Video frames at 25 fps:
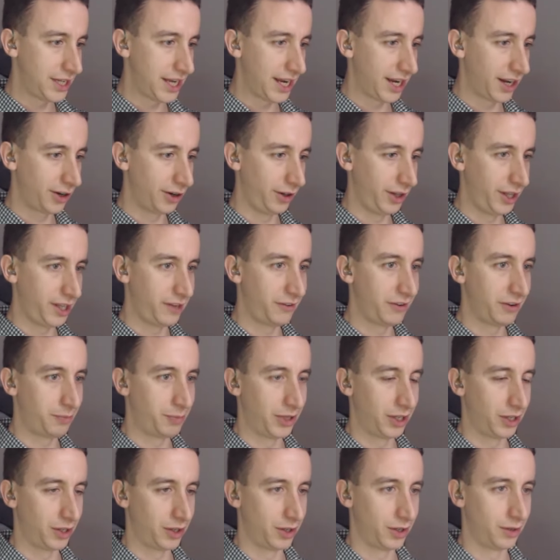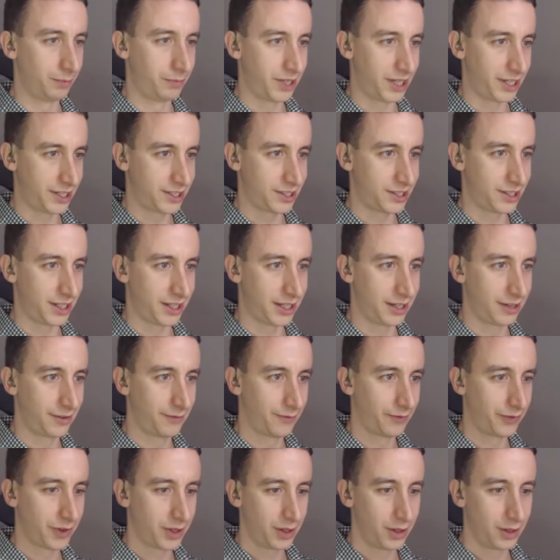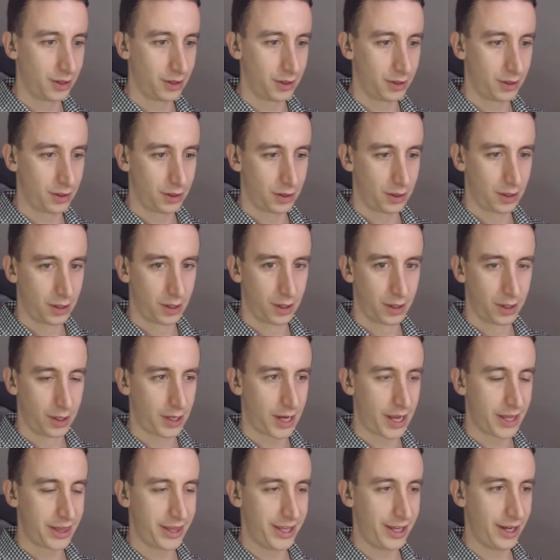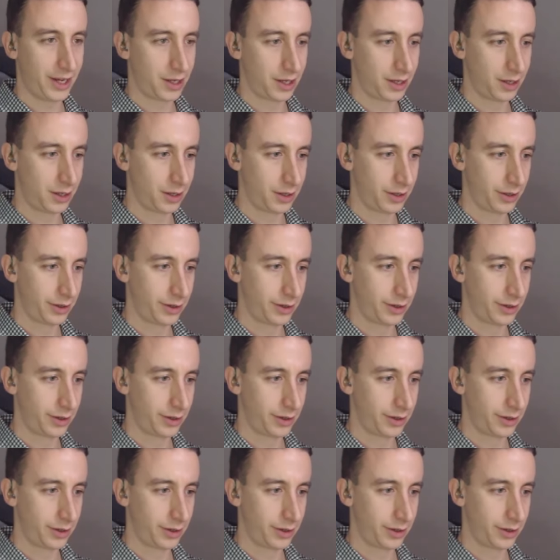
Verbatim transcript: Take it or leave it, but but uh, I think